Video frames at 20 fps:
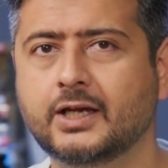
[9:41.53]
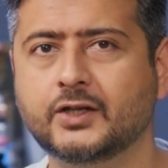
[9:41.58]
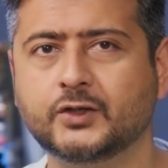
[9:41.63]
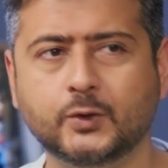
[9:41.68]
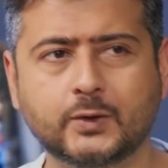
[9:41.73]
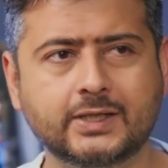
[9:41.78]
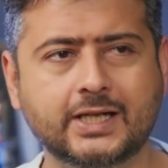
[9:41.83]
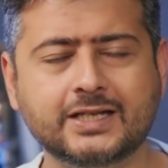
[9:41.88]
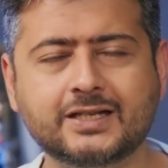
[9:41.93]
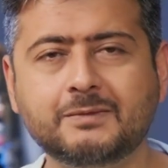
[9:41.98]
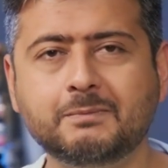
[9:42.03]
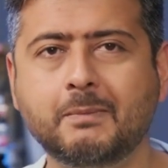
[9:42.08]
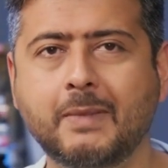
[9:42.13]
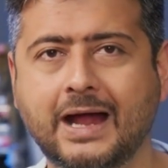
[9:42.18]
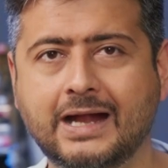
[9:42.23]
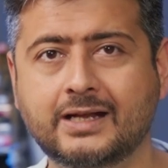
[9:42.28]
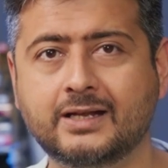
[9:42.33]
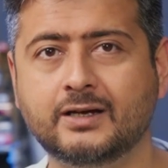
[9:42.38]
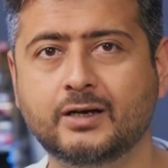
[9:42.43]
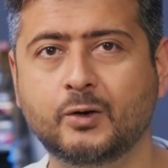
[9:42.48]
So it doesn't
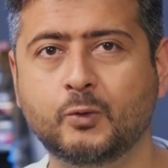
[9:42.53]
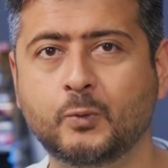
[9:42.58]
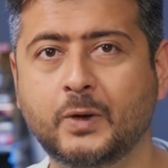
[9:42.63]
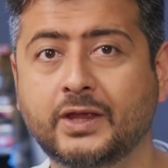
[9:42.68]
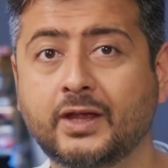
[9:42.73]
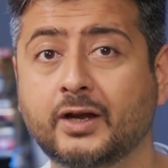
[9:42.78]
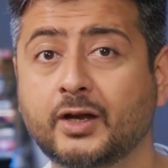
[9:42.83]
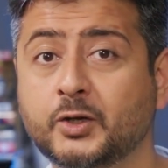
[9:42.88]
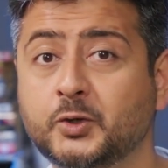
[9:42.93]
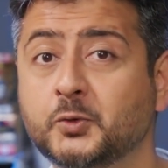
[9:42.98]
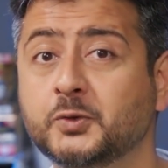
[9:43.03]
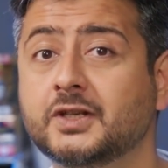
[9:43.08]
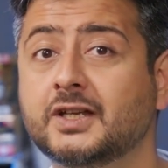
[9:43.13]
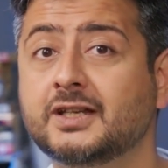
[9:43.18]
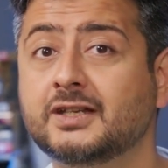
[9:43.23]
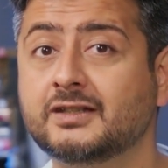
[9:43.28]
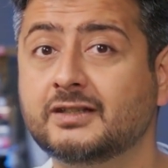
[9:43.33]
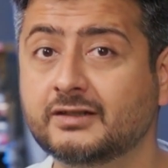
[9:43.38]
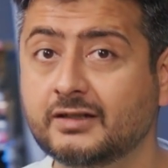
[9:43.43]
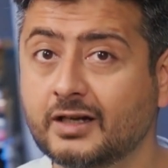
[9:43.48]
matter whether a user
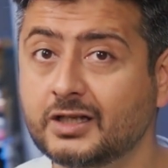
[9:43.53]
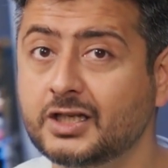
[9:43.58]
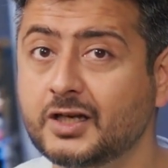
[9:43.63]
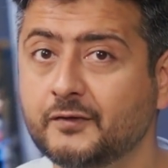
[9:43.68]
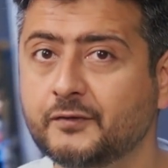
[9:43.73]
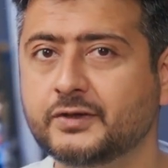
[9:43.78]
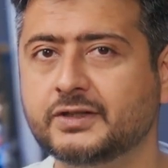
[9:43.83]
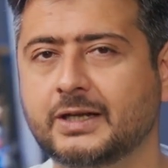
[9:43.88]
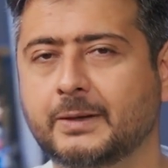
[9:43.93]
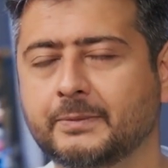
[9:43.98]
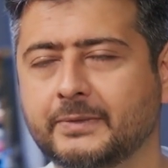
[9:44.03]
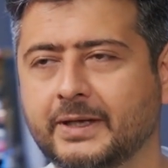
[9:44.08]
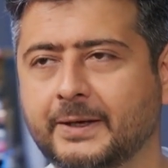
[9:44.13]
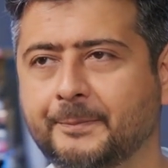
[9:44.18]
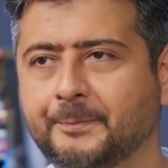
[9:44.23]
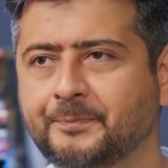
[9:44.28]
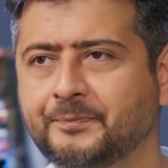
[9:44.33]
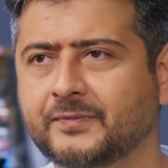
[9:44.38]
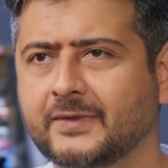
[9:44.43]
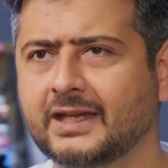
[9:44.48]
is searching for
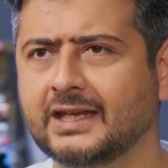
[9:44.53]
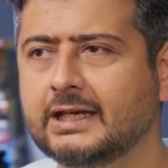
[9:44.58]
something.